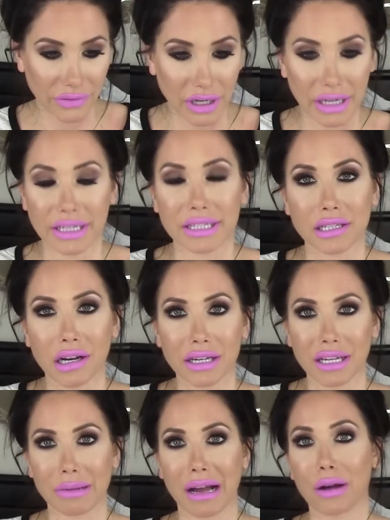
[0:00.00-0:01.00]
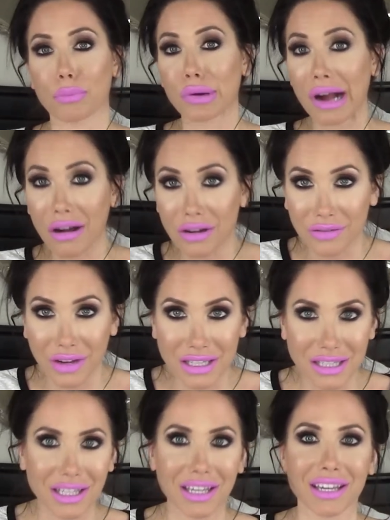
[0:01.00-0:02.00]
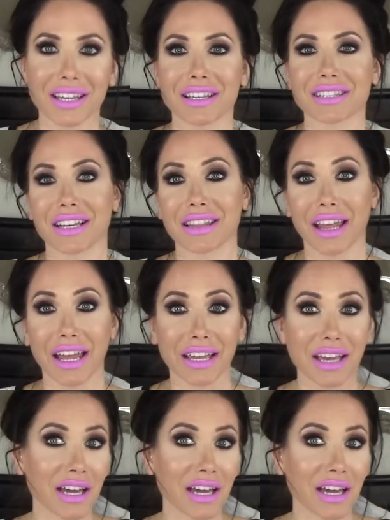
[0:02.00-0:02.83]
And he's talking about how proud of us he is. And like,